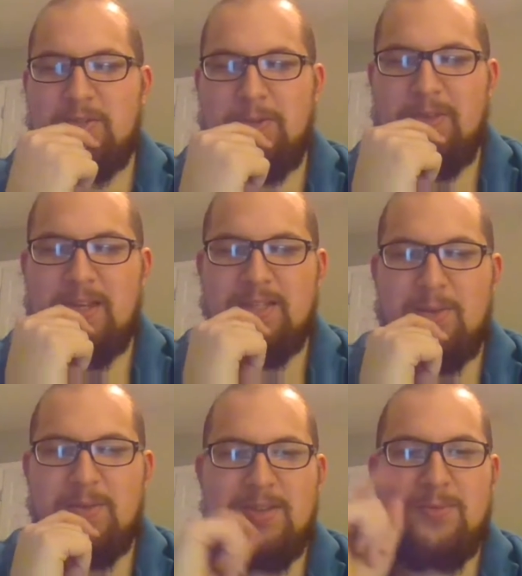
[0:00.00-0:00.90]
true that it's
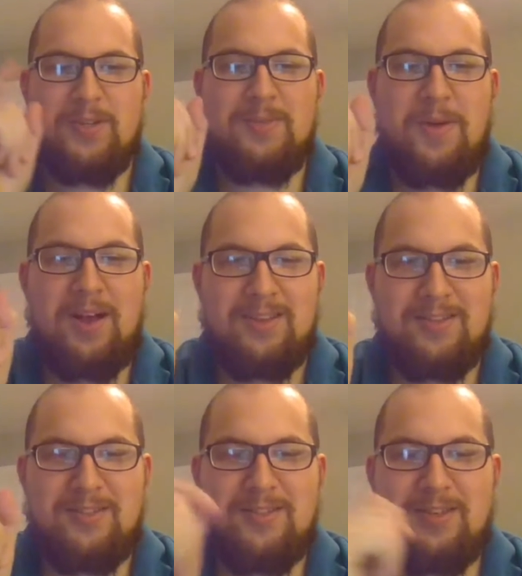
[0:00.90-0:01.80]
always in
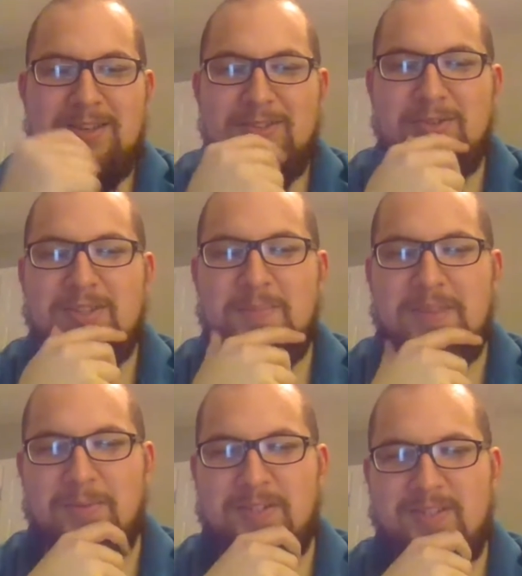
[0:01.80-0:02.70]
response to
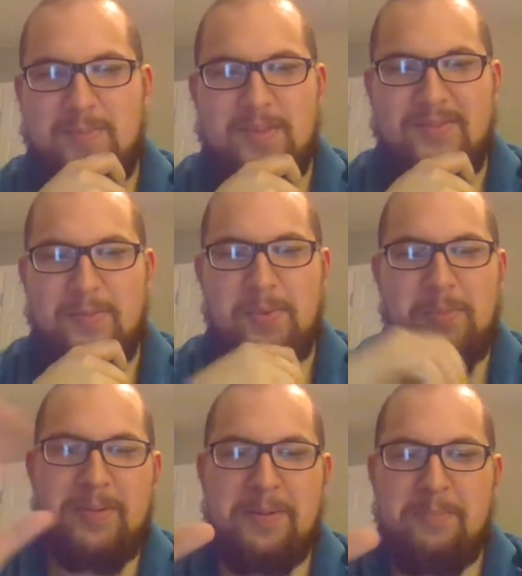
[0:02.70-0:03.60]
something which is unbelievable,
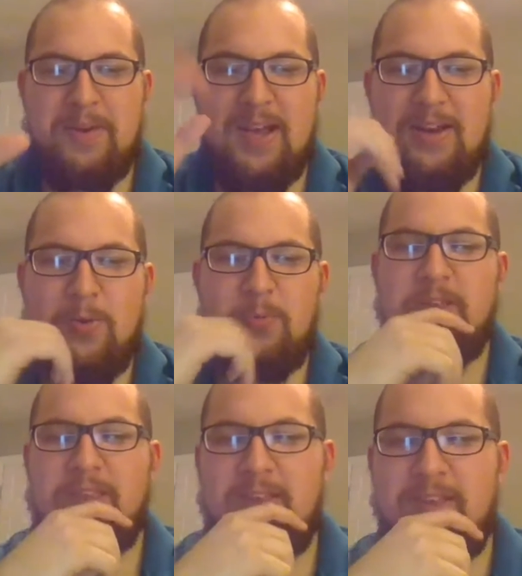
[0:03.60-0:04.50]
but I don't
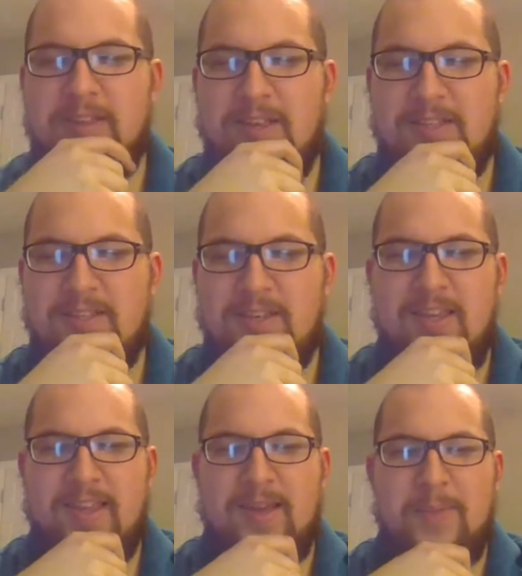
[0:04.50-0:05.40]
think it's
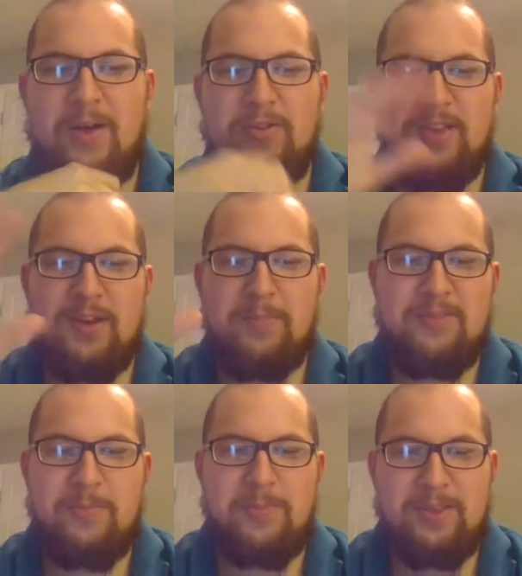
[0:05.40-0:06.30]
keenly about the
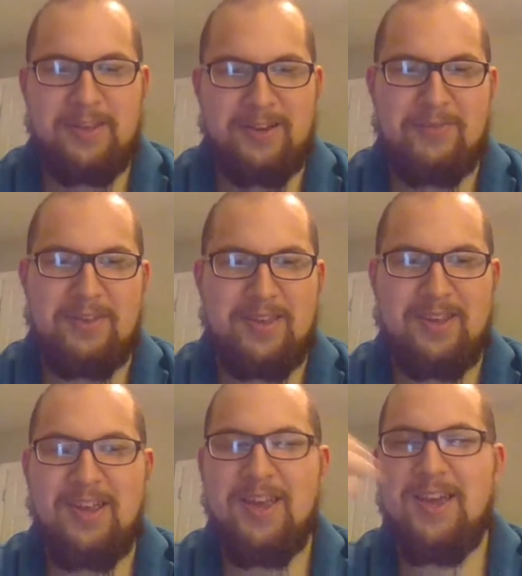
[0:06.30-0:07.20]
unbelievability of the
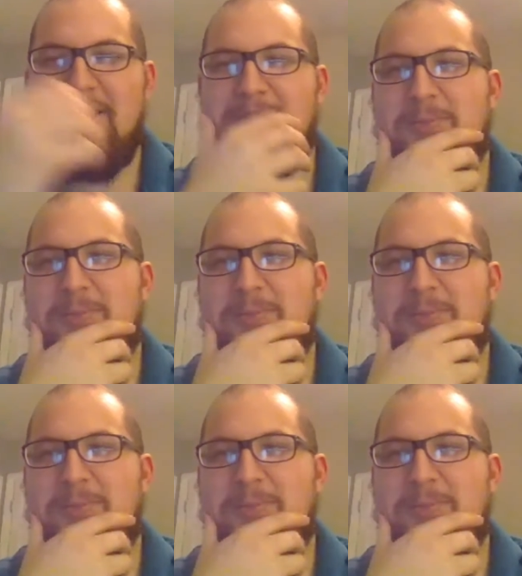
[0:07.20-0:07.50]
thing. You see,